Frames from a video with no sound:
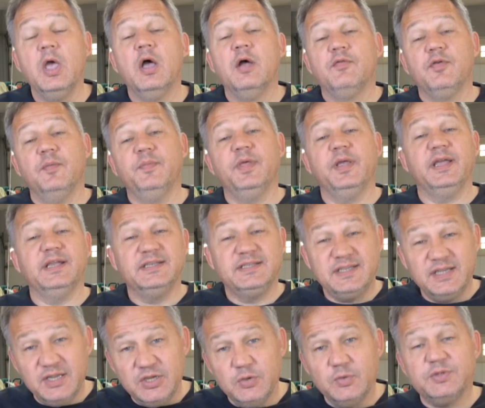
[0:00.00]
from the
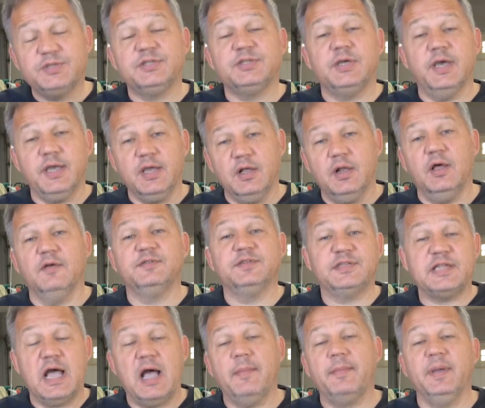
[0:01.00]
continuous cycle of
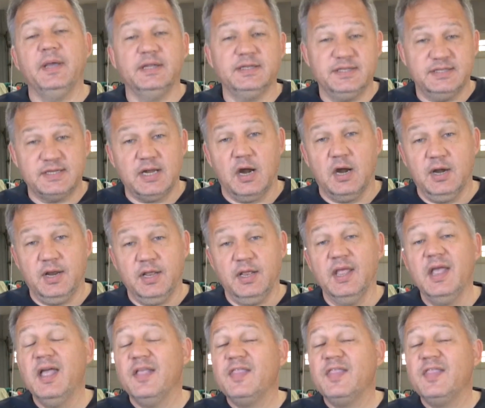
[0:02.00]
stopping and starting.